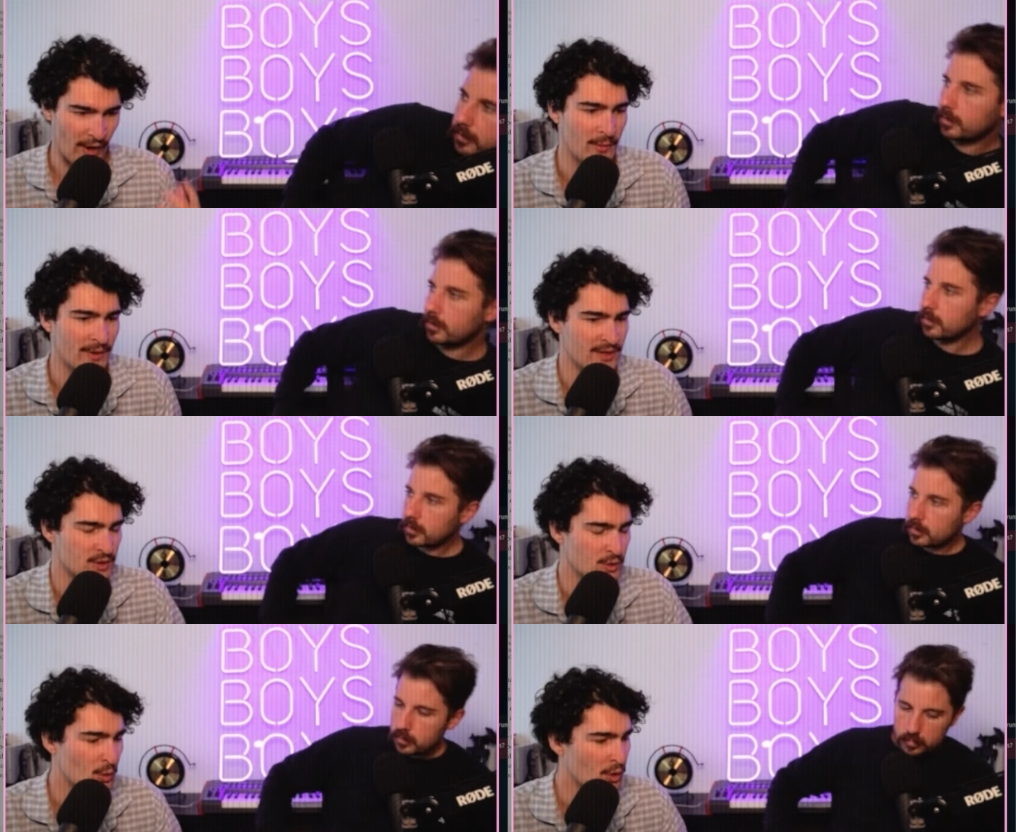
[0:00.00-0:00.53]

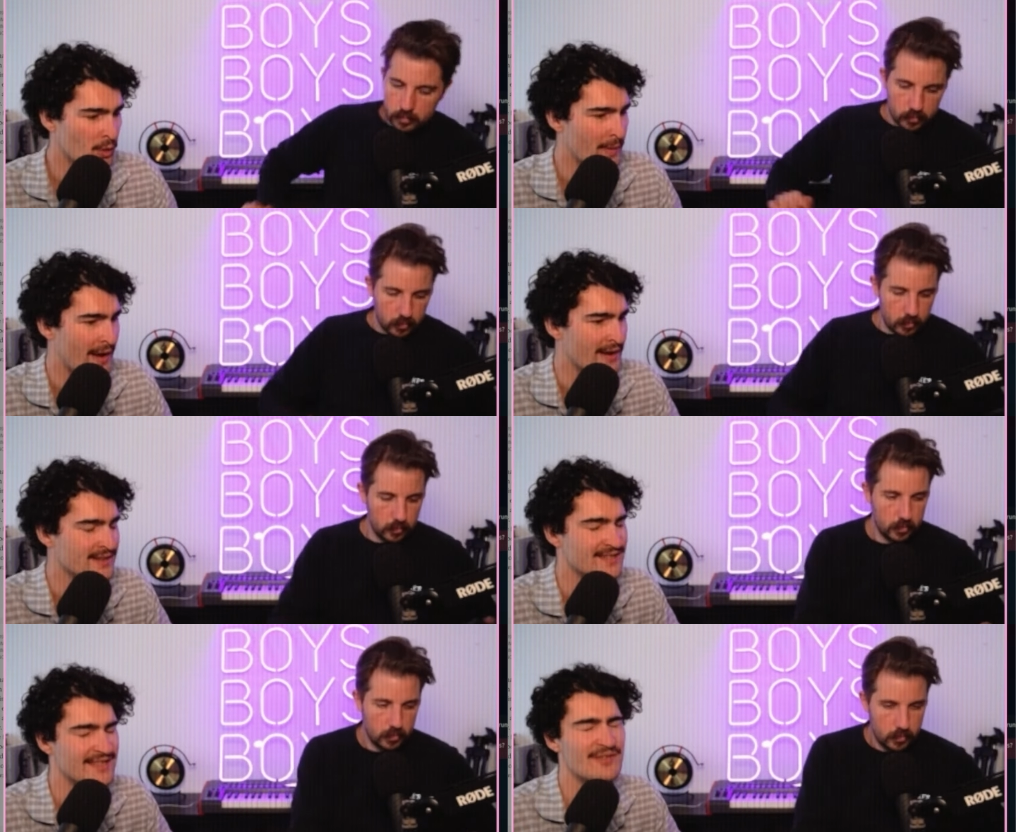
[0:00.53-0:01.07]
Speaker 1: wingers talk
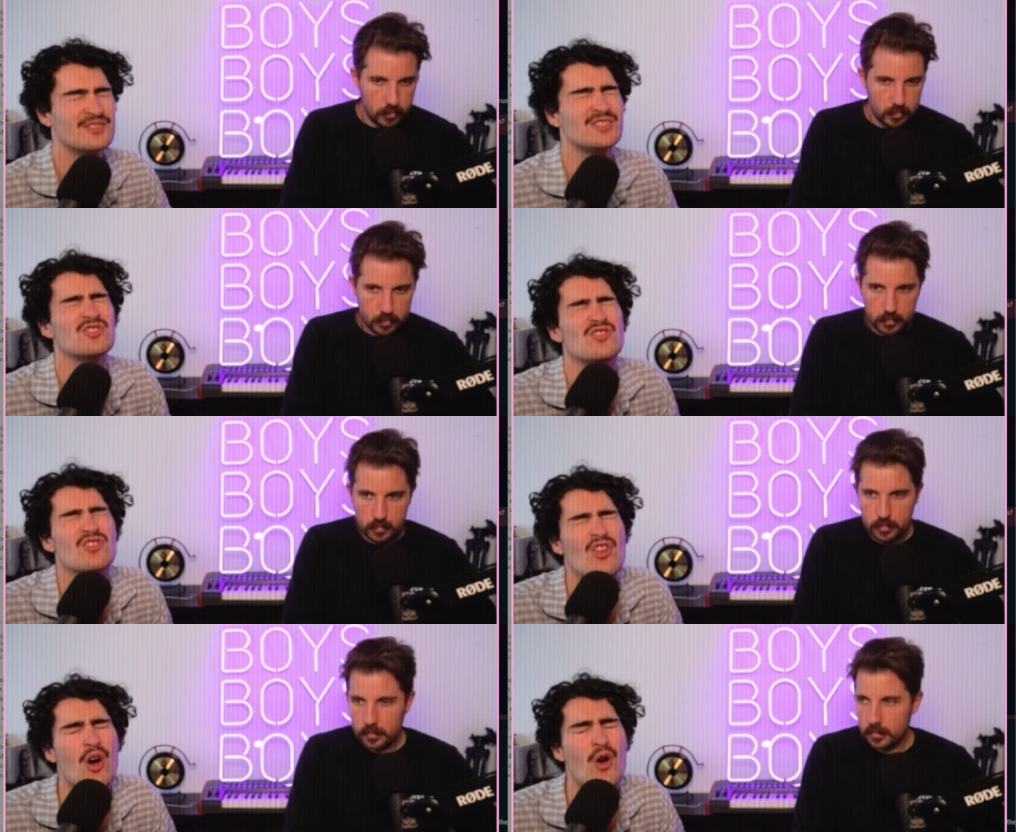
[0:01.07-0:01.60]
about is there is
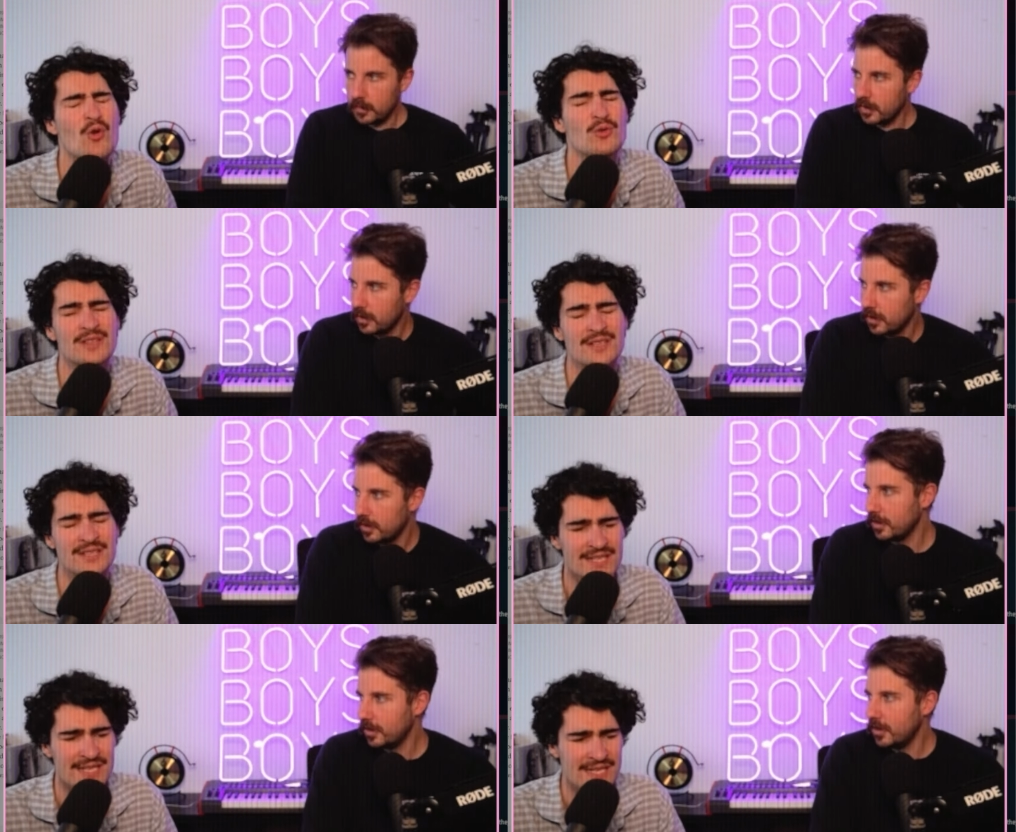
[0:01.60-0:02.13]
no
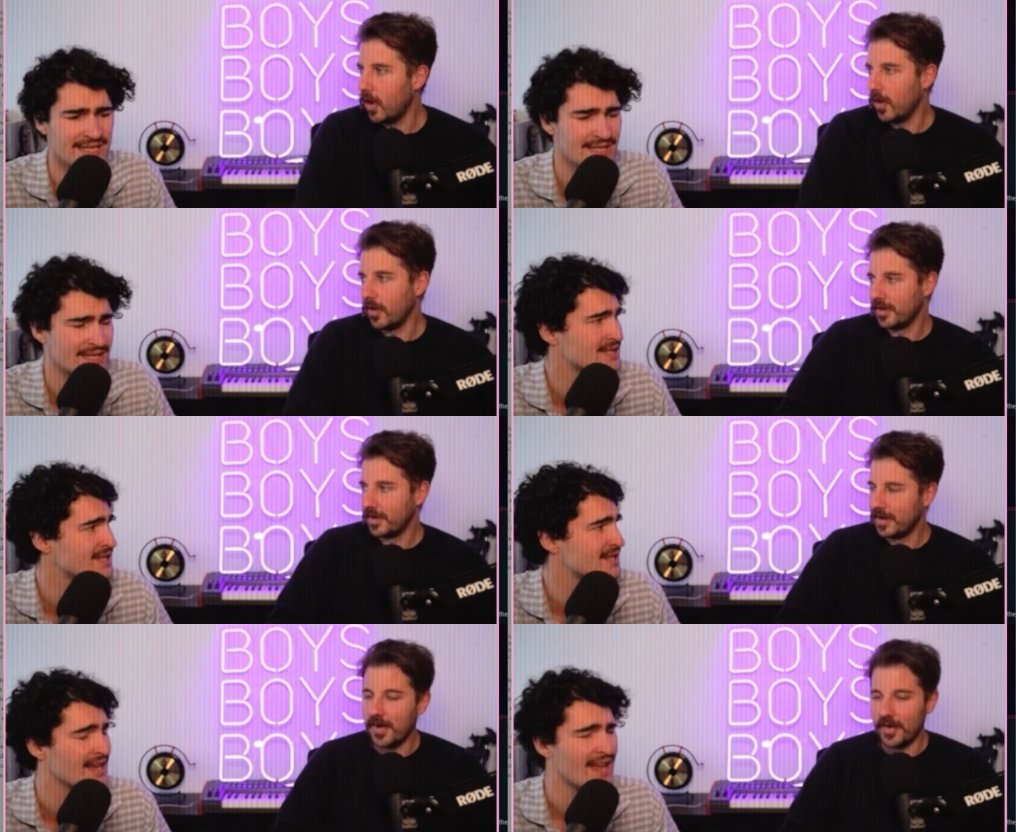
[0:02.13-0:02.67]

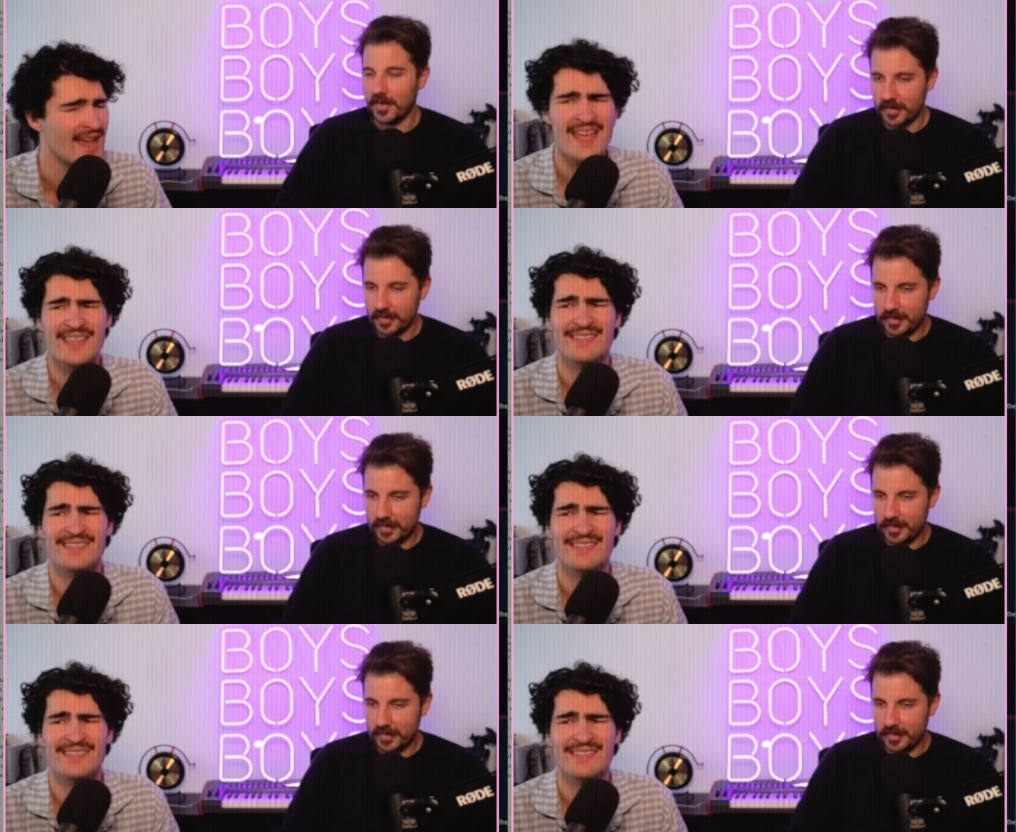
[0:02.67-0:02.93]
consistency. No, no.